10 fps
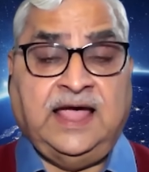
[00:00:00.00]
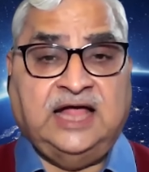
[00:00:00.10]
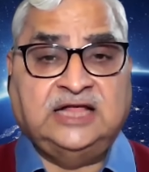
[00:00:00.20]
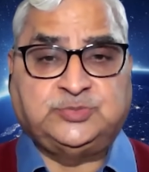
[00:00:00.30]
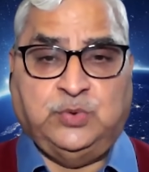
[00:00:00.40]
I
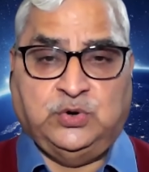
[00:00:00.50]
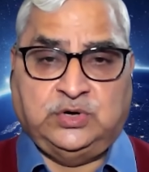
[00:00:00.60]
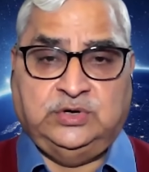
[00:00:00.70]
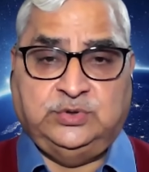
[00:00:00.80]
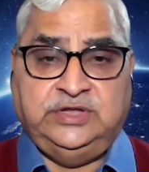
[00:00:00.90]
had
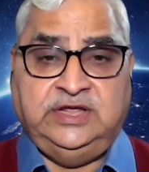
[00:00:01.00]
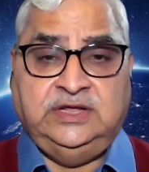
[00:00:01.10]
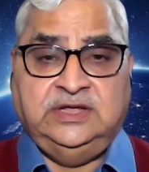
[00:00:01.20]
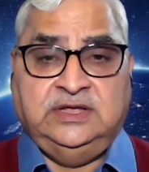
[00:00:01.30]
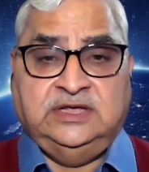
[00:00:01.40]
spoken to
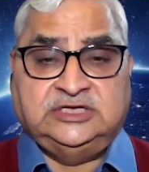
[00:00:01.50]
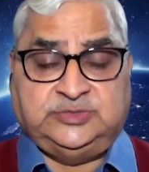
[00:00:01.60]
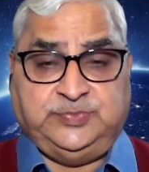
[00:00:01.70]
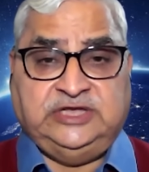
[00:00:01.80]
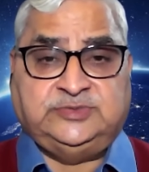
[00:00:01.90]
the
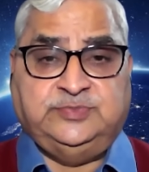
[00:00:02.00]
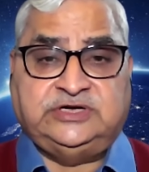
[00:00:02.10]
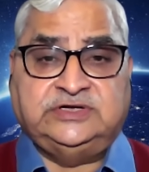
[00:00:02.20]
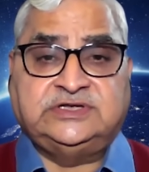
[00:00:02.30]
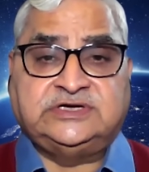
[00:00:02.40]
Space
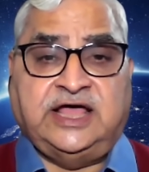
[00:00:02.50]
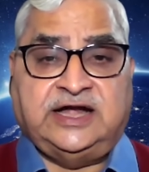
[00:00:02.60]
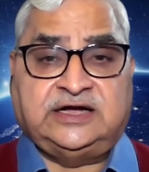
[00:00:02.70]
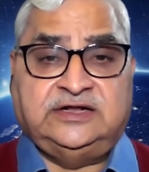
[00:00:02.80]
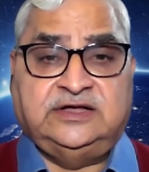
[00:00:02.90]
Missions
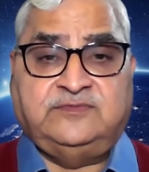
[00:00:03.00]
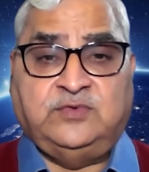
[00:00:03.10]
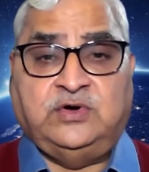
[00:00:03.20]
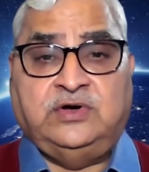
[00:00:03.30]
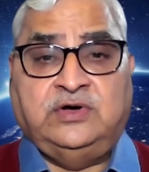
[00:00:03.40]
Director
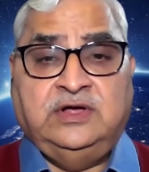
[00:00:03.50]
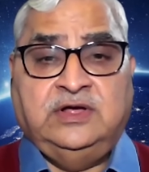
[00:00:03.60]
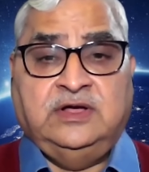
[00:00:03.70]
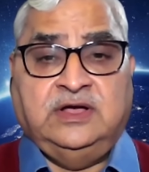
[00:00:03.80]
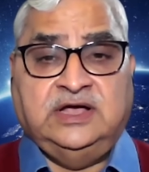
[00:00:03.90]
for
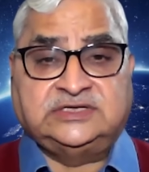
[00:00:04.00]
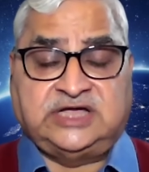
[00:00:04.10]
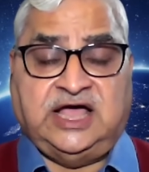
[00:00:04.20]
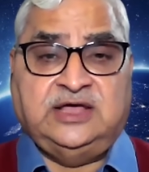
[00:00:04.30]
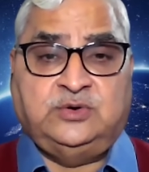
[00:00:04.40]

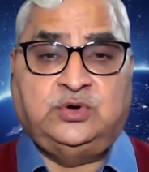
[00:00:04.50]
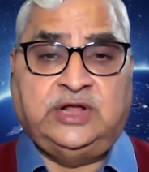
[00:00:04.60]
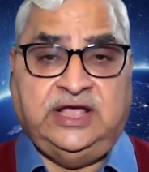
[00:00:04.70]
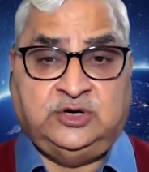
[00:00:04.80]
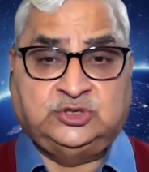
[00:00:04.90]
Skyroot
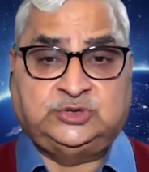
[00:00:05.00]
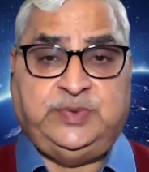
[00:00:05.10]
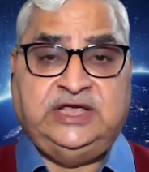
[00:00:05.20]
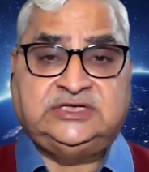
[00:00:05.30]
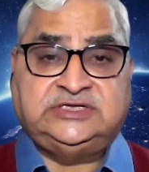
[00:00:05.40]

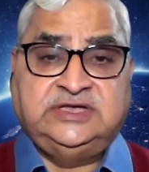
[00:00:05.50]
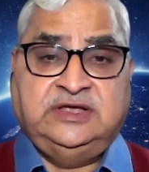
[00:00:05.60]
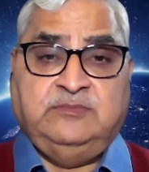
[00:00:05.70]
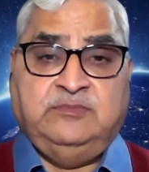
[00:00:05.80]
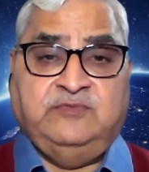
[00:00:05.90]
Aerospace,
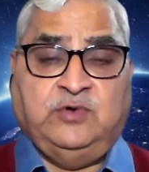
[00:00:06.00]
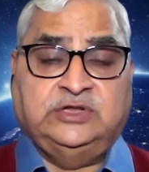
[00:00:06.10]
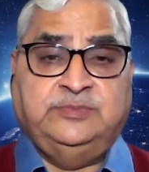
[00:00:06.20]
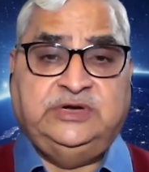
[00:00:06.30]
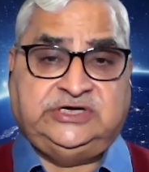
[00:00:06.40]
before
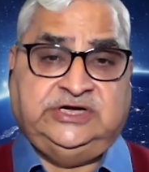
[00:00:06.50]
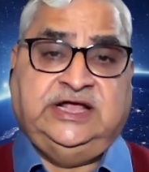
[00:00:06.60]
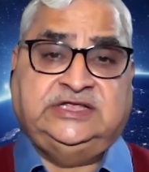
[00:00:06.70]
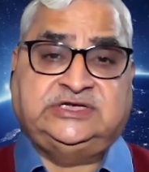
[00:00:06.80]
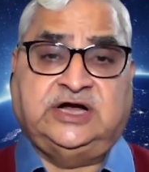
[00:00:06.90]
the mission
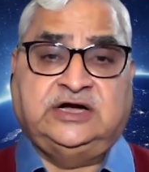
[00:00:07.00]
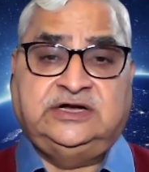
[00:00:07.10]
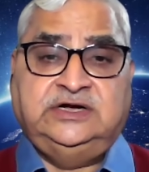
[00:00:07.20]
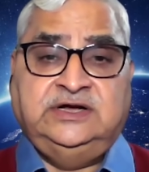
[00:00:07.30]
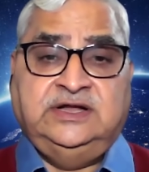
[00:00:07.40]
had
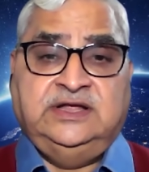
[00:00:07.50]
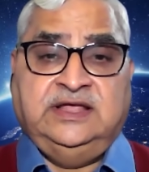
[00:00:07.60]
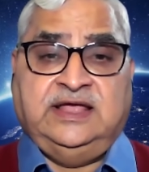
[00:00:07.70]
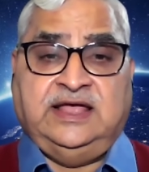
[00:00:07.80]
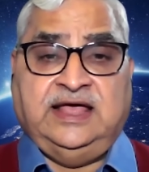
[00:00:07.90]
started
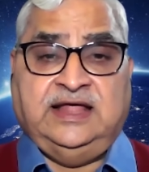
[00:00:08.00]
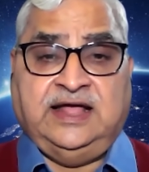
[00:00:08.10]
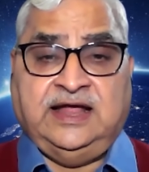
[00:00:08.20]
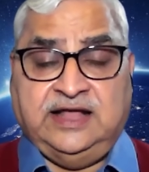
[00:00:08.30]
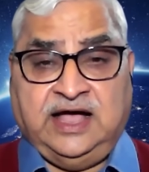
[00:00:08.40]
and
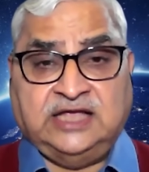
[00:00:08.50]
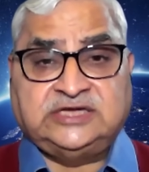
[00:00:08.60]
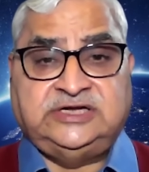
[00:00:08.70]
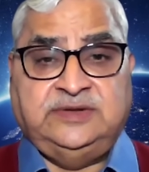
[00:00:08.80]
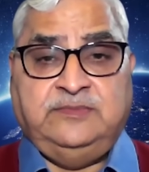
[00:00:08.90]
had
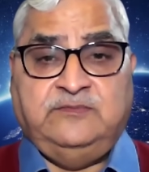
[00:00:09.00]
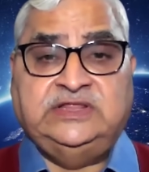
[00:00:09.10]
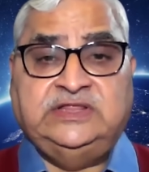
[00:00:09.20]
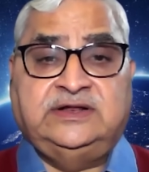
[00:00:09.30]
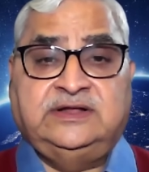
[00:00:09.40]
asked him
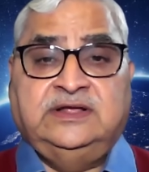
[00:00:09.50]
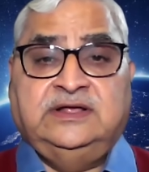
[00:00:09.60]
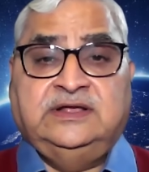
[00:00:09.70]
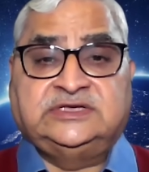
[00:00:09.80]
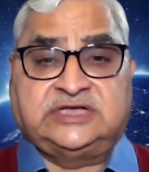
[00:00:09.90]
whether
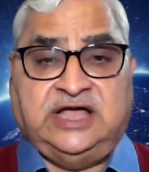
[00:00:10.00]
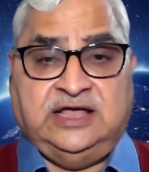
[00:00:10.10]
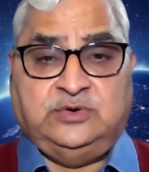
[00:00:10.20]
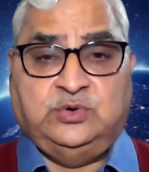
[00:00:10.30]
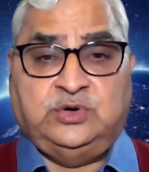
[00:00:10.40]

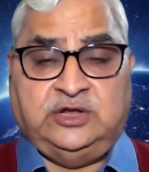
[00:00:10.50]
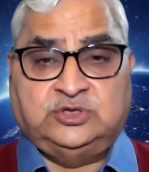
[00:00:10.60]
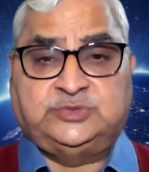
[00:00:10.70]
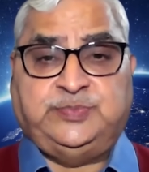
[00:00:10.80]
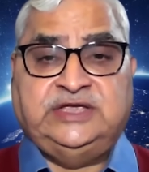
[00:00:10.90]
Skyroot
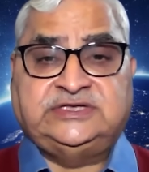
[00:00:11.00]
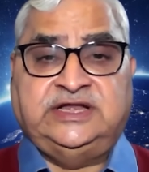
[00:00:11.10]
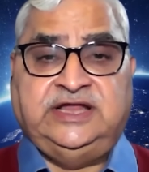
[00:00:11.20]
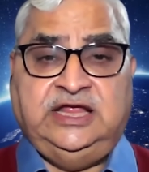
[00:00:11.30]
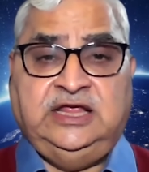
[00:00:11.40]
Aerospace
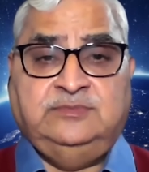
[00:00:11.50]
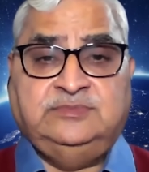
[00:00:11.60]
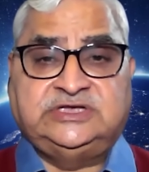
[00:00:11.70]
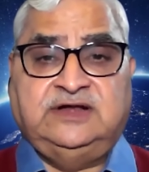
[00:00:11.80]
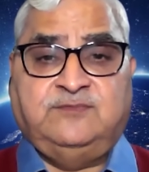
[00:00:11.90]
and he
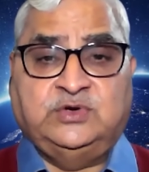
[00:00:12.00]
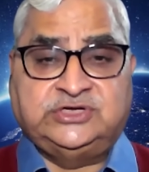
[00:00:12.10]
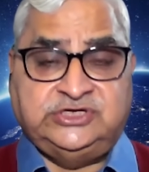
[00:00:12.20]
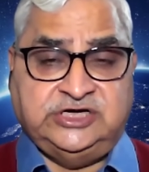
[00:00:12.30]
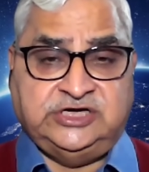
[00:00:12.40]
himself was
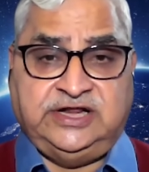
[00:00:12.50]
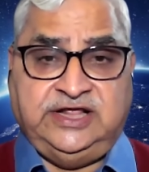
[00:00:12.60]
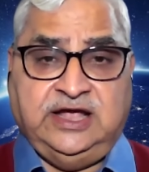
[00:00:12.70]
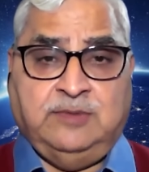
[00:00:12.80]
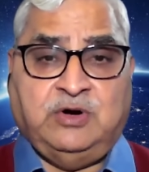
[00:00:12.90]

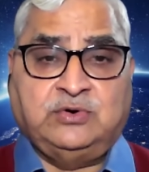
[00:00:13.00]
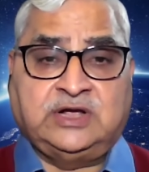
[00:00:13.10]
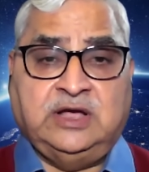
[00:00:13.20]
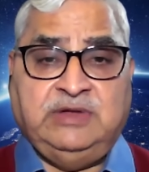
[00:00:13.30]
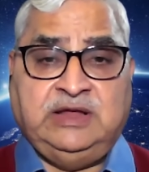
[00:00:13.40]
jittery about